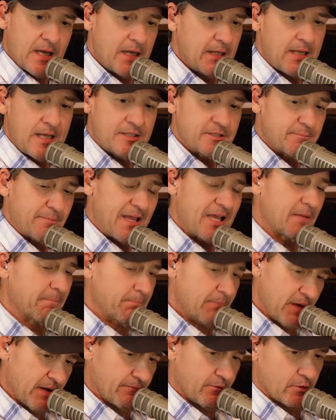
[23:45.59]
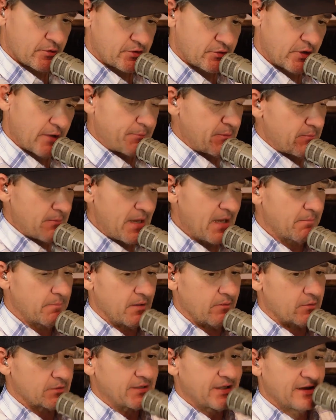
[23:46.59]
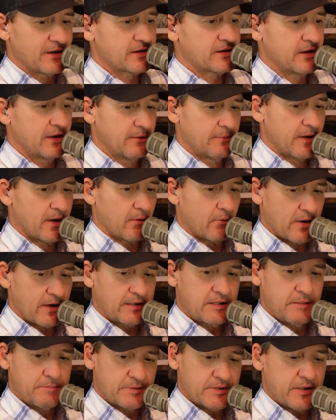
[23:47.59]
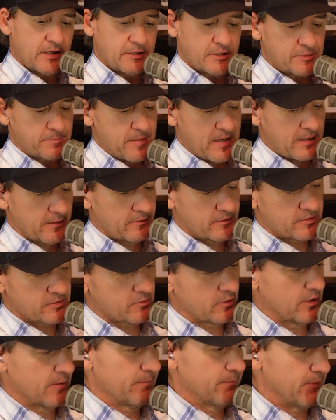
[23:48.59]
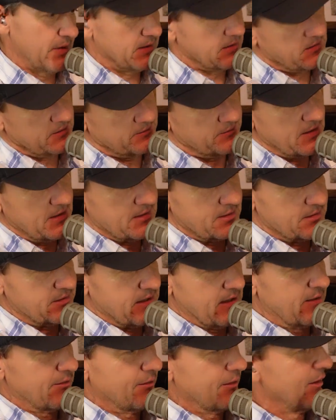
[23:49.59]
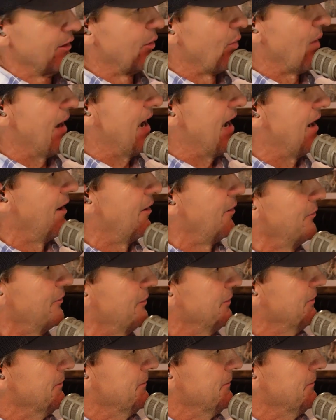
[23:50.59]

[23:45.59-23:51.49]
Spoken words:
and that's McMinnville Strip in McMinnville, Tennessee, by the way. I keep saying just back to the Strip, and that could sound a little wild.